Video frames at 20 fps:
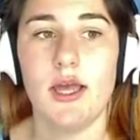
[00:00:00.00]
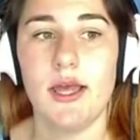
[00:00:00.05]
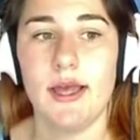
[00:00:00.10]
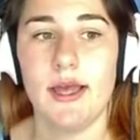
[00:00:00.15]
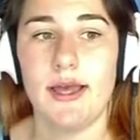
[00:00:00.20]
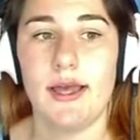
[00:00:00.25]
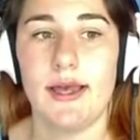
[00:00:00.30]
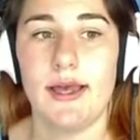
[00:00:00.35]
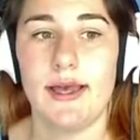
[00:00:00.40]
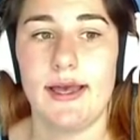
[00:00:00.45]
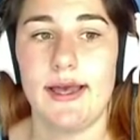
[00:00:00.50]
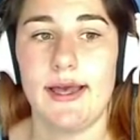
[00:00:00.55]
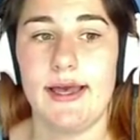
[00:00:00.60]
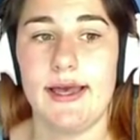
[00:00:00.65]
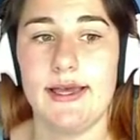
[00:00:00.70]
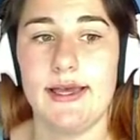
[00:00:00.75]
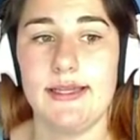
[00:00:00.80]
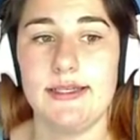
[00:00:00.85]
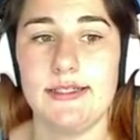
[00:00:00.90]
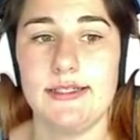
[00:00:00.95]
I need to
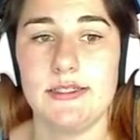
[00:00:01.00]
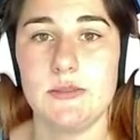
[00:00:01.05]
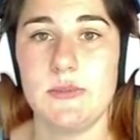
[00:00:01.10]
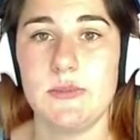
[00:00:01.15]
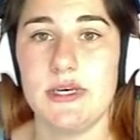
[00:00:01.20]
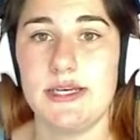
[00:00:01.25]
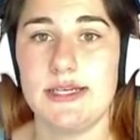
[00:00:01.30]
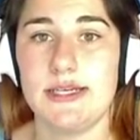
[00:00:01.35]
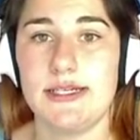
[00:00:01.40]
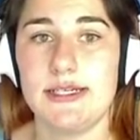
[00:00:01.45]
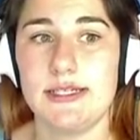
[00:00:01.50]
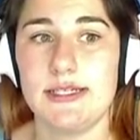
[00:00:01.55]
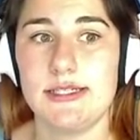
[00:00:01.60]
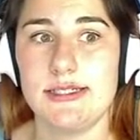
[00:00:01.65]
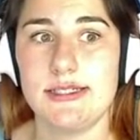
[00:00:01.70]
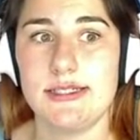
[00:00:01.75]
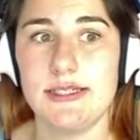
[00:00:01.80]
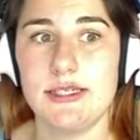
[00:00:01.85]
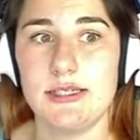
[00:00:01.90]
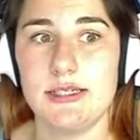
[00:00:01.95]
make another
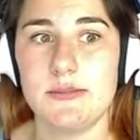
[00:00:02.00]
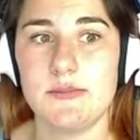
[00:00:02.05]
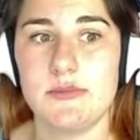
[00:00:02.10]
Sims.